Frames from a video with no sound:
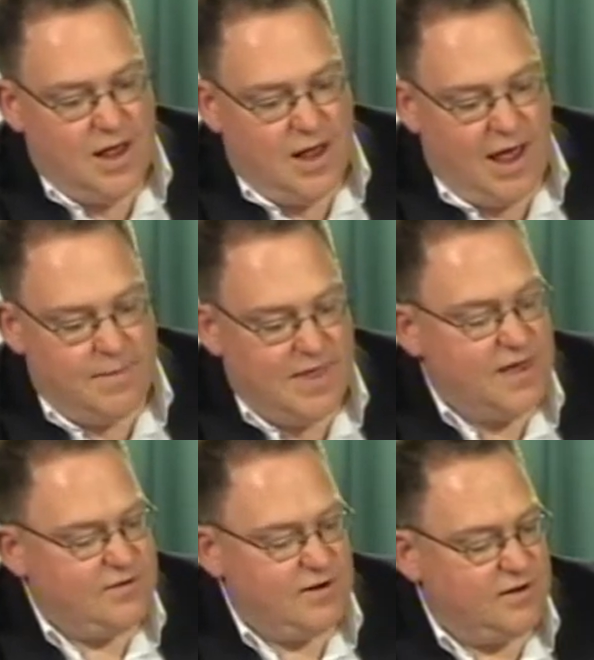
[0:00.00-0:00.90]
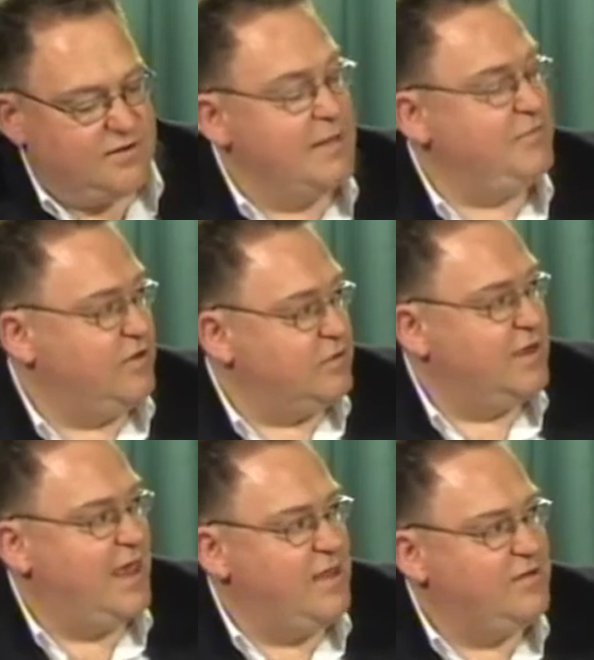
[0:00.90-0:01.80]
That's an exceptional
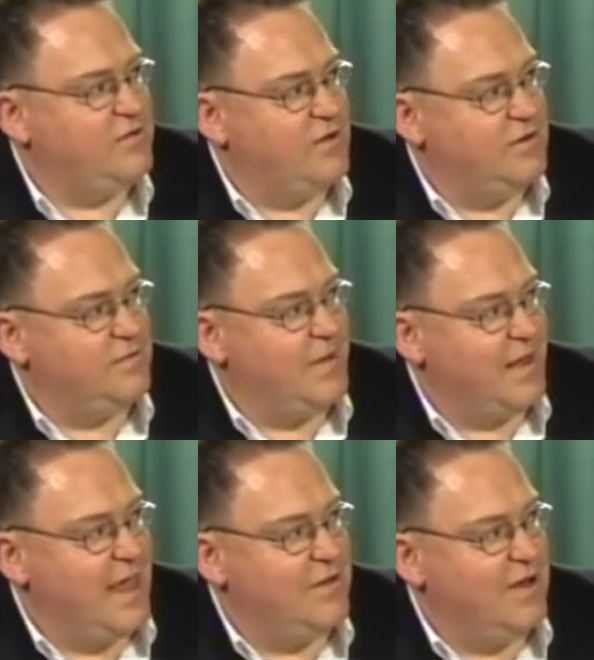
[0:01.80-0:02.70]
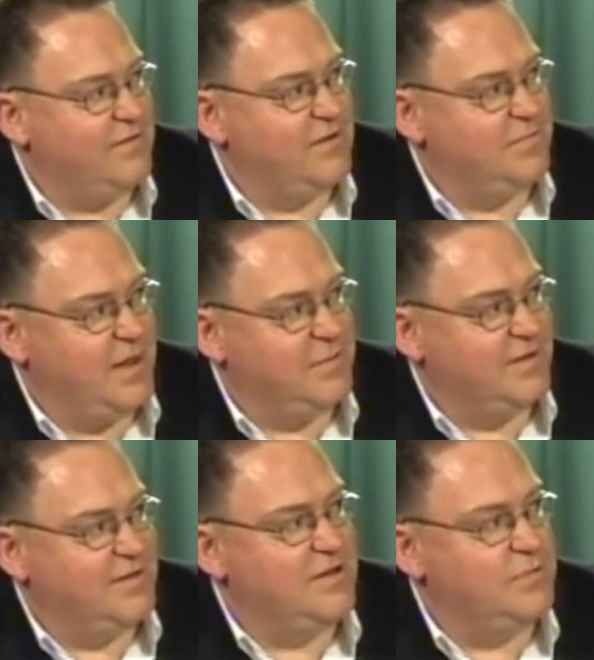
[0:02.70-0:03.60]
case, and again, you have to be able
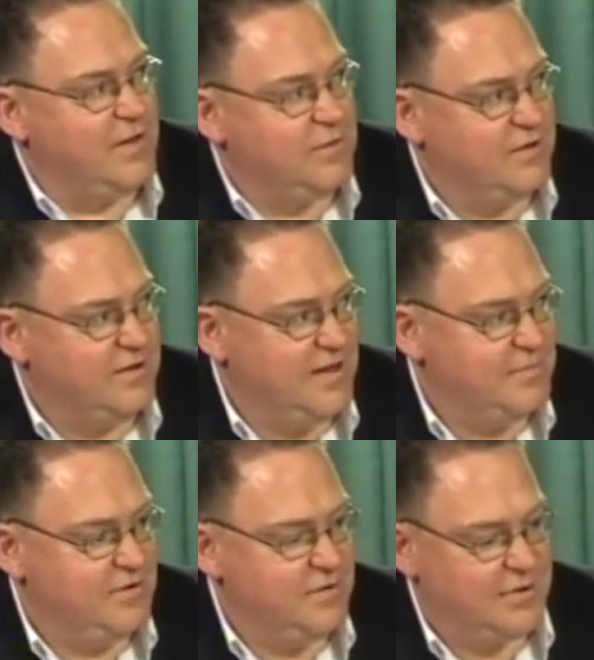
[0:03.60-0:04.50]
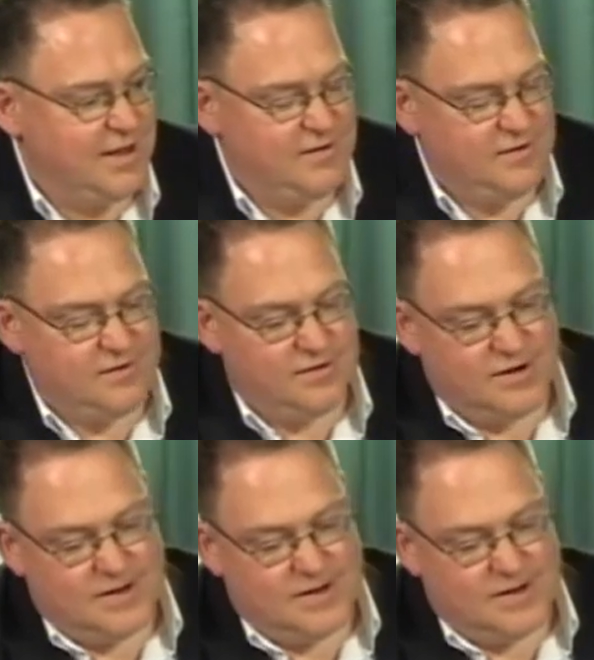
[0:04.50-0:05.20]
to deal with those exceptional cases.